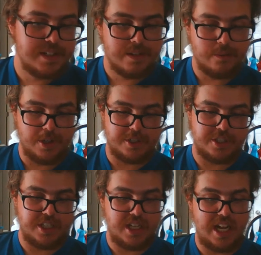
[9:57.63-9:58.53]
which
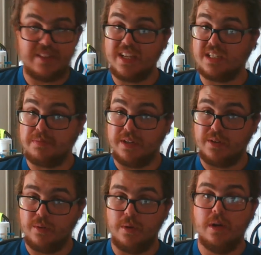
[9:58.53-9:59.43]
I think is pretty
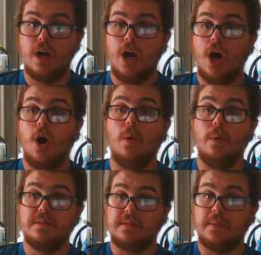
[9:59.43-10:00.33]
cool. Oh,
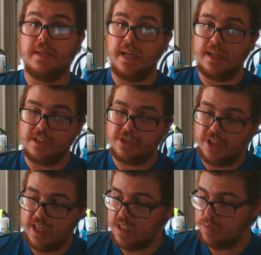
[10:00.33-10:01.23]
something I gotta show you
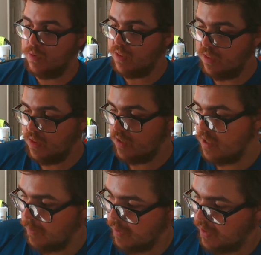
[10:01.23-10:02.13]
guys with
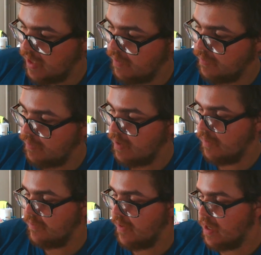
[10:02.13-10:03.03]
some of the fire